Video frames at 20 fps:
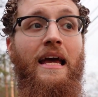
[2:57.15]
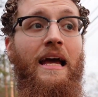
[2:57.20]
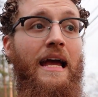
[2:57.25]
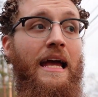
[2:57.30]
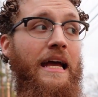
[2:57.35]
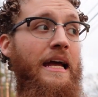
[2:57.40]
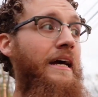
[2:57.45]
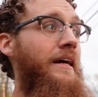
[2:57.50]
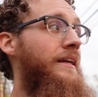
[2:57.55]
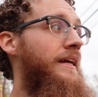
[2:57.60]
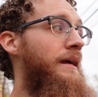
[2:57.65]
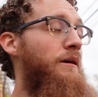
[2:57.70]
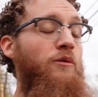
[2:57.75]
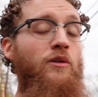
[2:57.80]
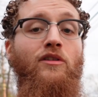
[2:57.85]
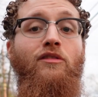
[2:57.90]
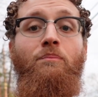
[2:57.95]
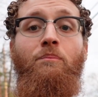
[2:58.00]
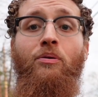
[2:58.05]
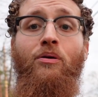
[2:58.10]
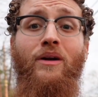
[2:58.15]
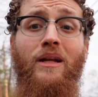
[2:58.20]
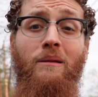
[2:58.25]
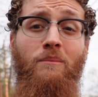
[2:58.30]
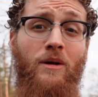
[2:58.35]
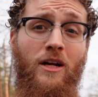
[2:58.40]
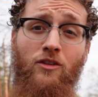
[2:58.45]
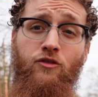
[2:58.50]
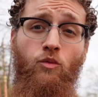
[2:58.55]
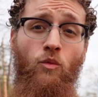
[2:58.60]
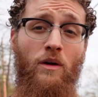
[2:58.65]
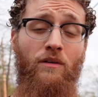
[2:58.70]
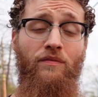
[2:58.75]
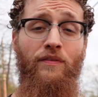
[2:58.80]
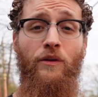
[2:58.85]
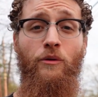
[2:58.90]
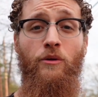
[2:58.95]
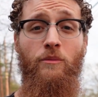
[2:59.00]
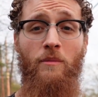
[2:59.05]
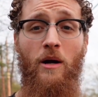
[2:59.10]
and it was pretty much one
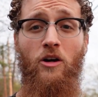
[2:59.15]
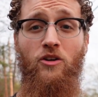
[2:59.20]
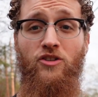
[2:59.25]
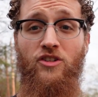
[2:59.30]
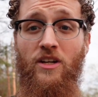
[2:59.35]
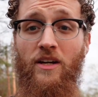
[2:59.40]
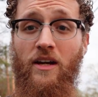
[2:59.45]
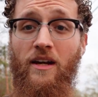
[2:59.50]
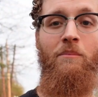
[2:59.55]
fluid motion,